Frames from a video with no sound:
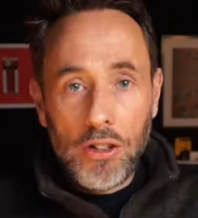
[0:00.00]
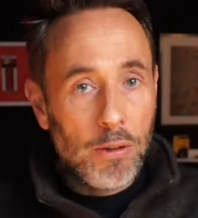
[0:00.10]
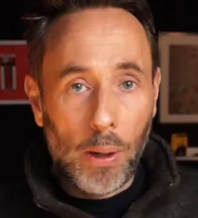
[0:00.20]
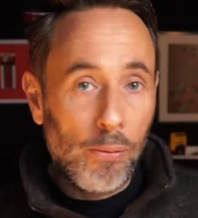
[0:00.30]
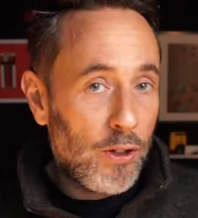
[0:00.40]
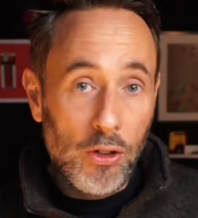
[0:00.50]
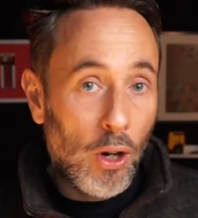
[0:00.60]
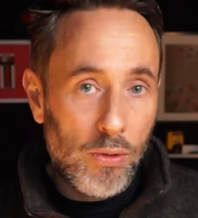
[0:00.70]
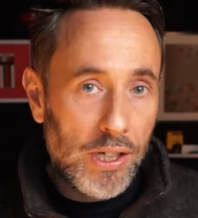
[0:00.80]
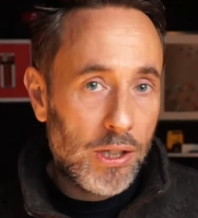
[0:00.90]
of bunk you don't
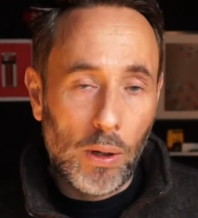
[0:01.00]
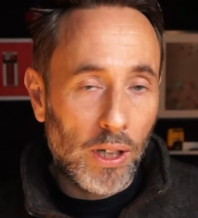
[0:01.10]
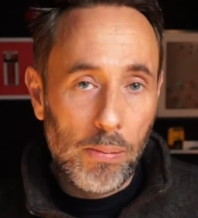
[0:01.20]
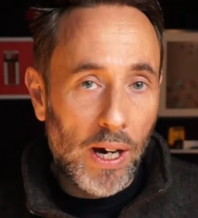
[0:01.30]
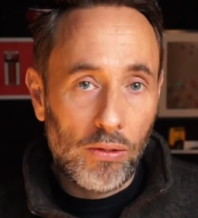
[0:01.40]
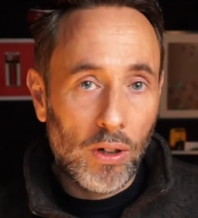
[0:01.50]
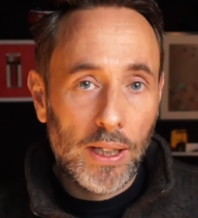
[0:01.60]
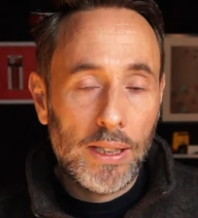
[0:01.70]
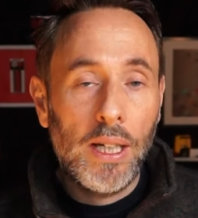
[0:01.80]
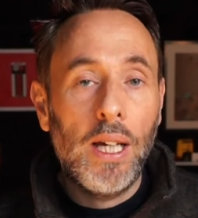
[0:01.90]
need to worry about, right?
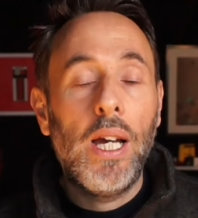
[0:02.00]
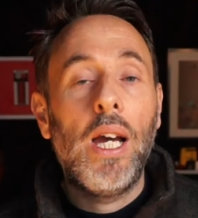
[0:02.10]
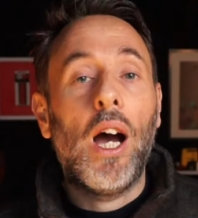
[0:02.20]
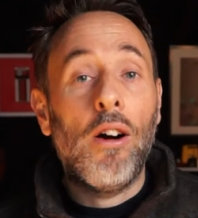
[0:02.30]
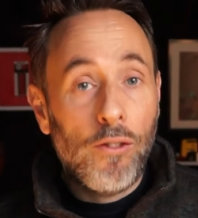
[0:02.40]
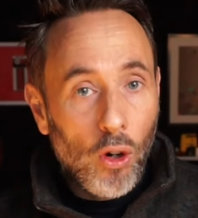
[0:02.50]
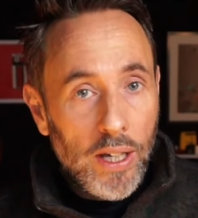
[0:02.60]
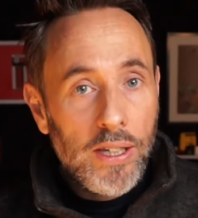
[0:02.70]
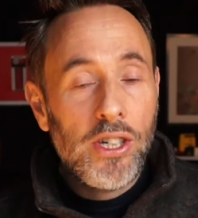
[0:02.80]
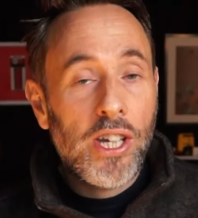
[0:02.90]

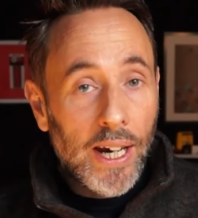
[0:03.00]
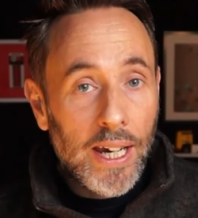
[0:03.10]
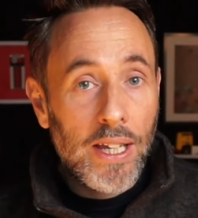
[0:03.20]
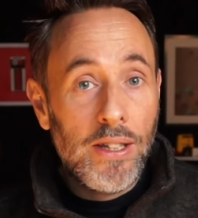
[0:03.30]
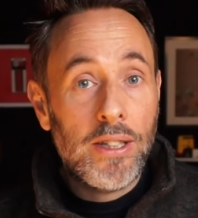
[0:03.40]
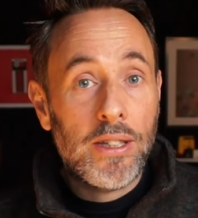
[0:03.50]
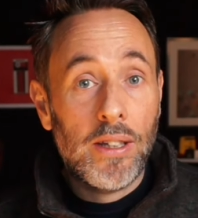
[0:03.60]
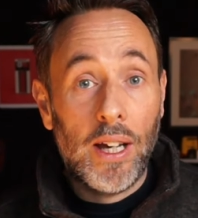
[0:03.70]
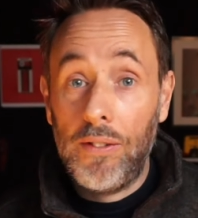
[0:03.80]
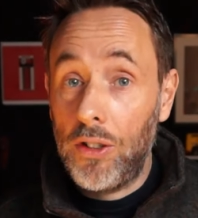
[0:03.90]
Avoid check-ins
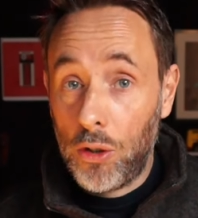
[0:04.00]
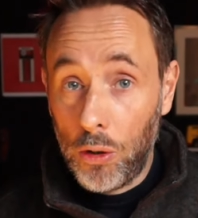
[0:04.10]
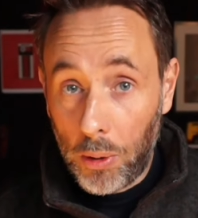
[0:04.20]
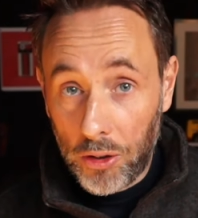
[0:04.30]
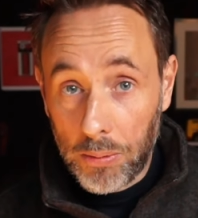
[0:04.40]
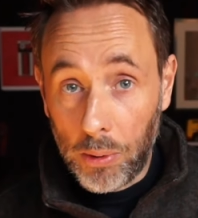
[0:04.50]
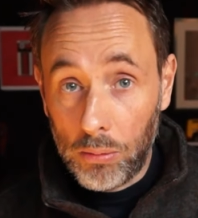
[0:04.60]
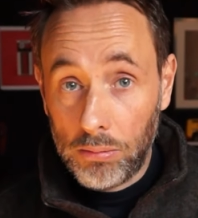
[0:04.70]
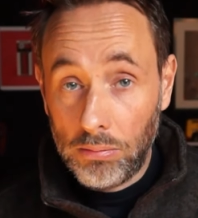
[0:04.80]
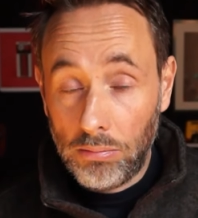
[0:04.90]
if at all possible.
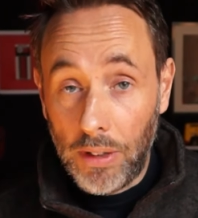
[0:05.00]
If